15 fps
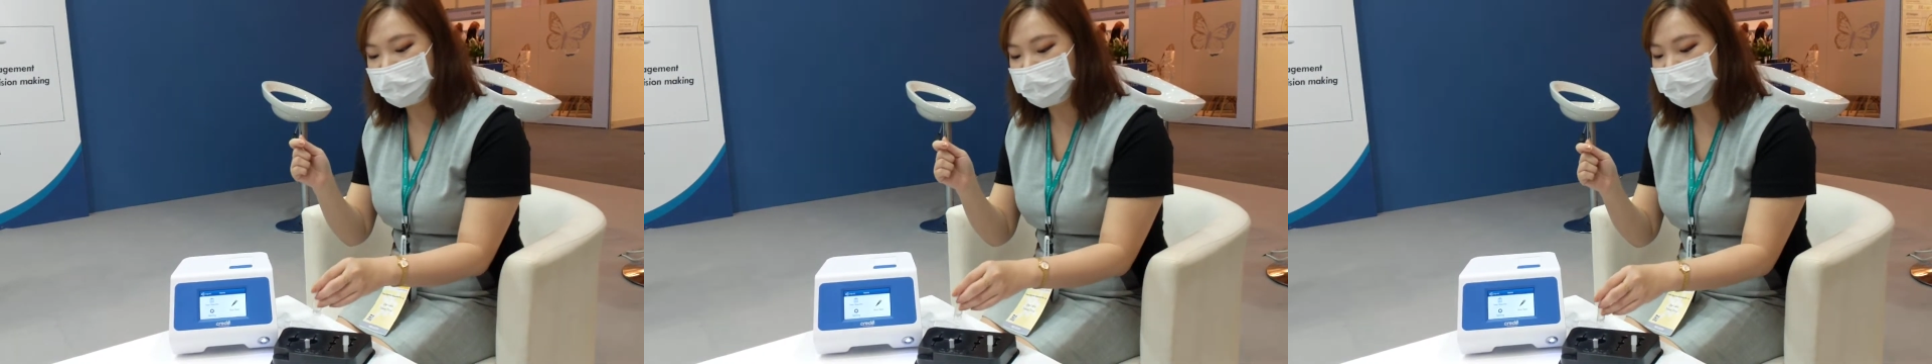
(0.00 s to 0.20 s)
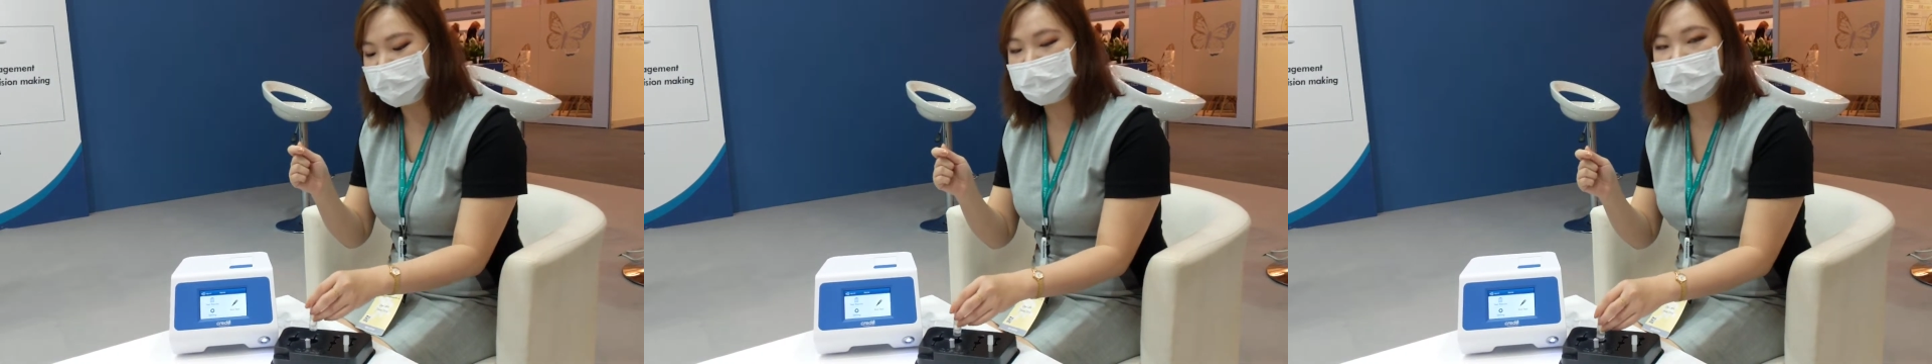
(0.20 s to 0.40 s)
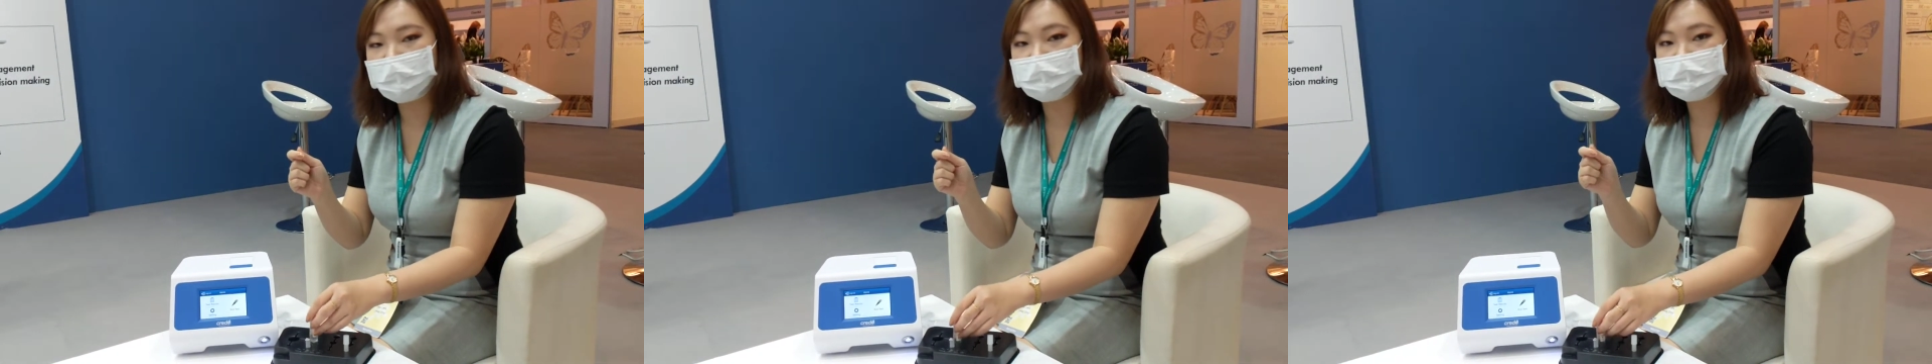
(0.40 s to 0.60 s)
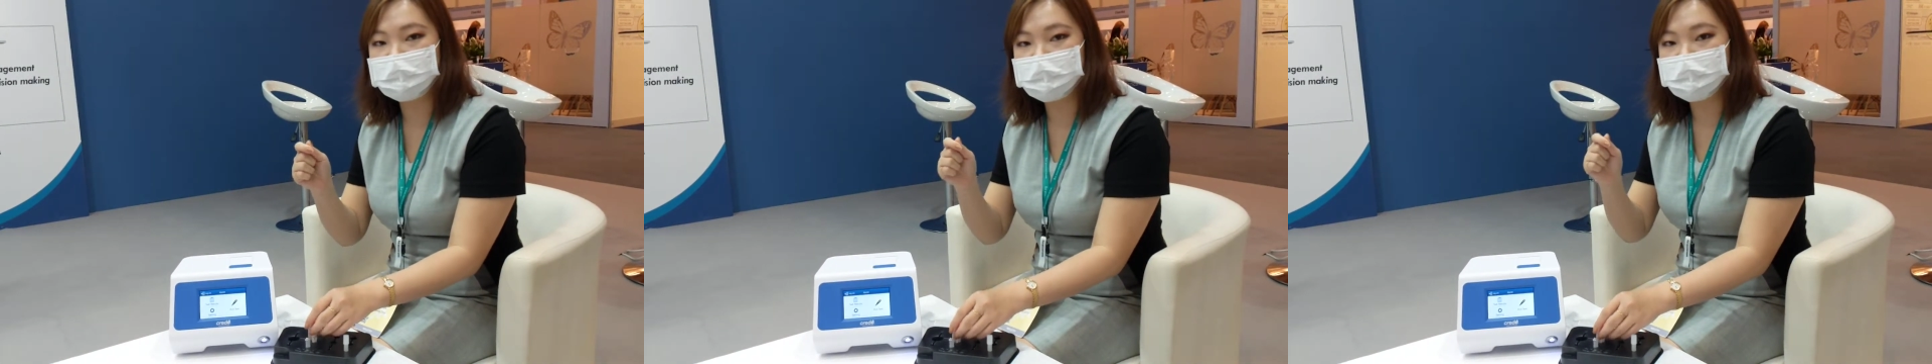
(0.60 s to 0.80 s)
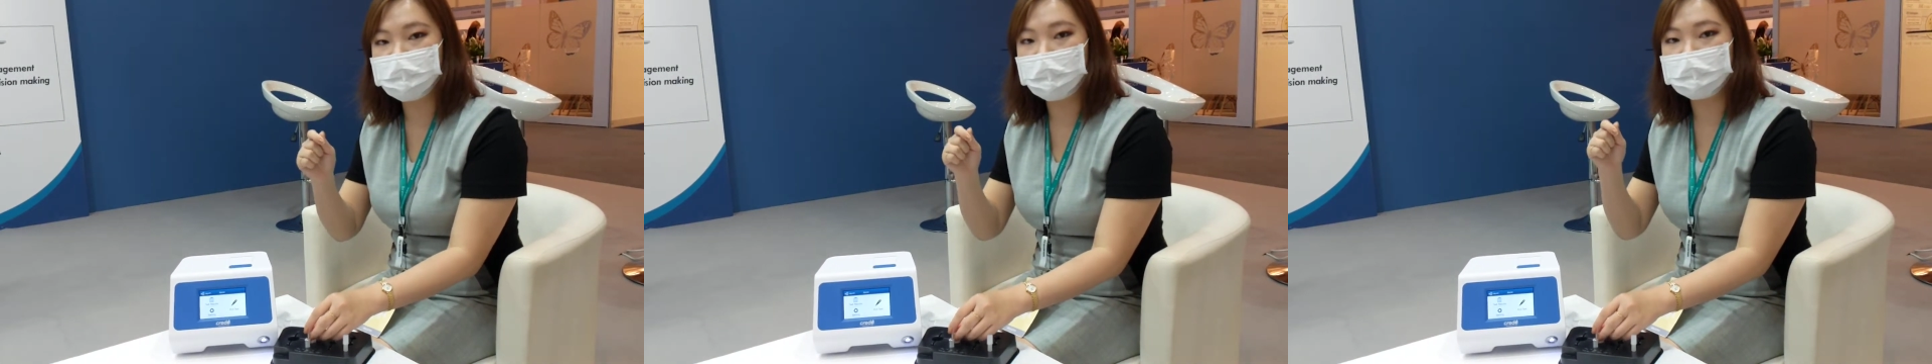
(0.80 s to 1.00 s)
you can
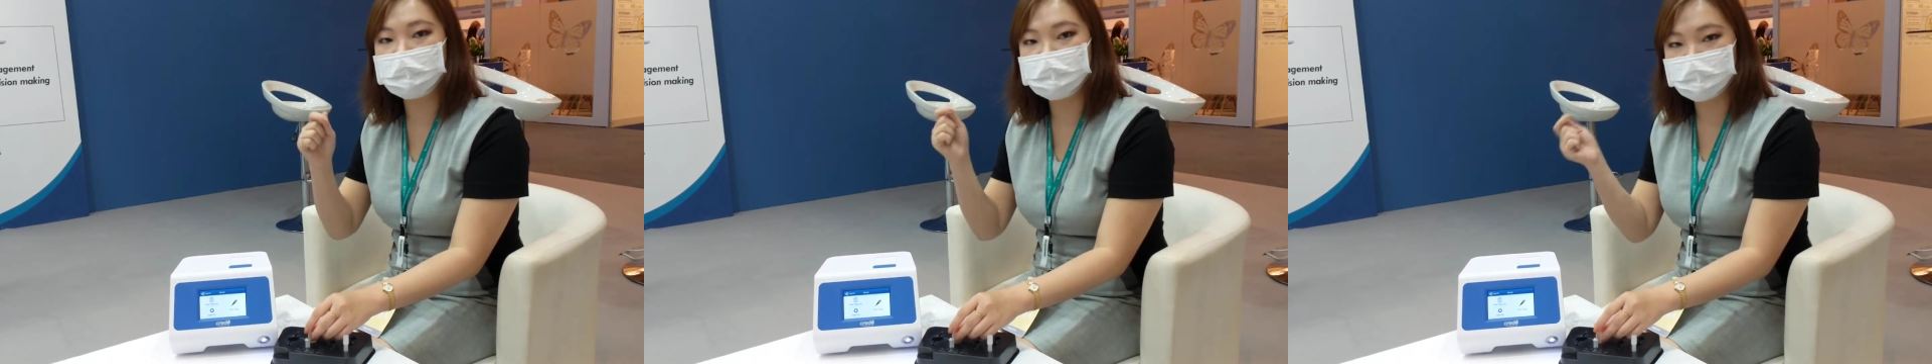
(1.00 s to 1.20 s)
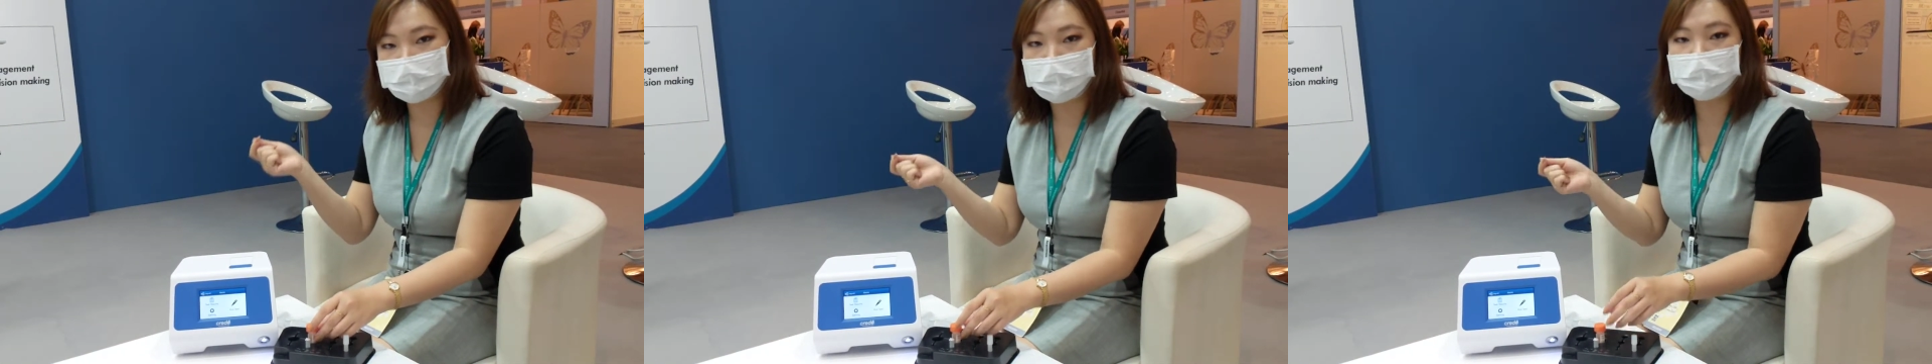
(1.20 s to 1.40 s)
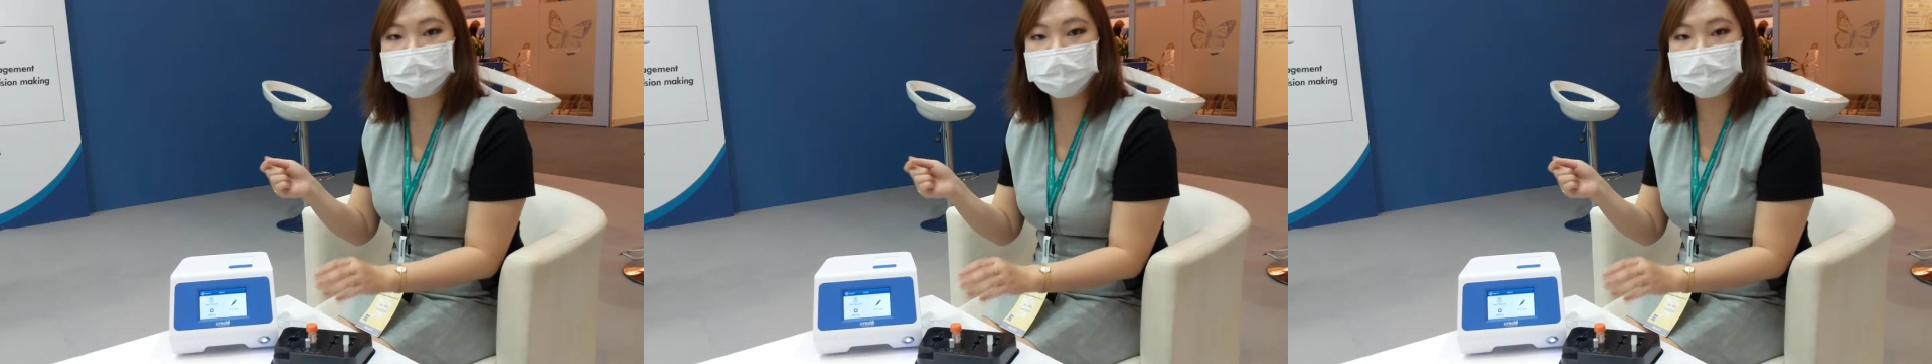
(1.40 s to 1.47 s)
discard the swab